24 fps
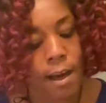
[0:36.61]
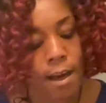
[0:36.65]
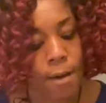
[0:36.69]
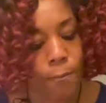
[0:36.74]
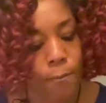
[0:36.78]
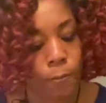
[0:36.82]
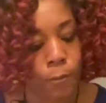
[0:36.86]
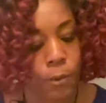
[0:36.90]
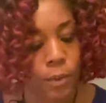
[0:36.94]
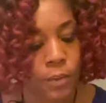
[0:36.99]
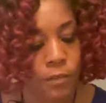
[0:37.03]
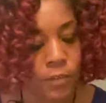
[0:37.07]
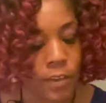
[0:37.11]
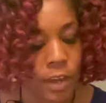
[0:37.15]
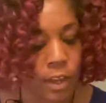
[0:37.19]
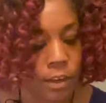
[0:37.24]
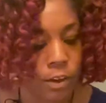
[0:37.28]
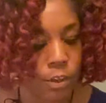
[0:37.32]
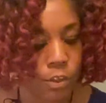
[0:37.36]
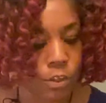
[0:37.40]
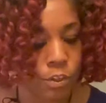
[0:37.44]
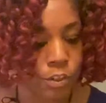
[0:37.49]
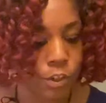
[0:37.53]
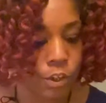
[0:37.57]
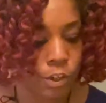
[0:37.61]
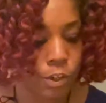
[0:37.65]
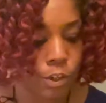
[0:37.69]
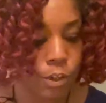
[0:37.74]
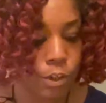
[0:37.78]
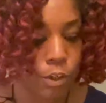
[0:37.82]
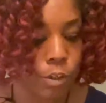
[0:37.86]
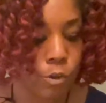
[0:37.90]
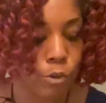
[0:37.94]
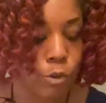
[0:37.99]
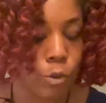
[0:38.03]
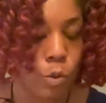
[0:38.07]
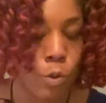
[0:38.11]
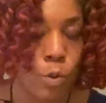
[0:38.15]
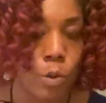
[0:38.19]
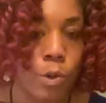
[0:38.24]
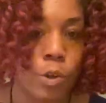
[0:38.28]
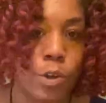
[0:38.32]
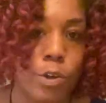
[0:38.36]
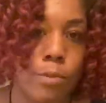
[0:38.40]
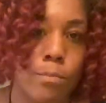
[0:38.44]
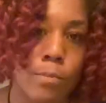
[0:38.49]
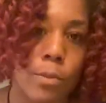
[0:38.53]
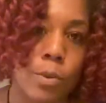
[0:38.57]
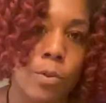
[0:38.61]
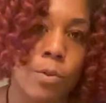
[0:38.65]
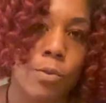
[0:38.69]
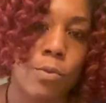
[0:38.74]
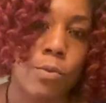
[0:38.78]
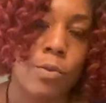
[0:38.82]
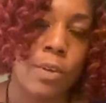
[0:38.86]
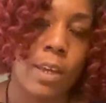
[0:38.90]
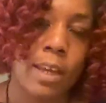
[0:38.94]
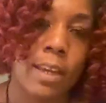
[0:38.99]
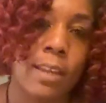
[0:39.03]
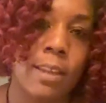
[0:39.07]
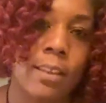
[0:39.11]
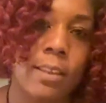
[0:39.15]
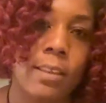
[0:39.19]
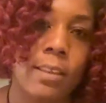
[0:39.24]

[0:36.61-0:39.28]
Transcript: We've got a third quarter moon in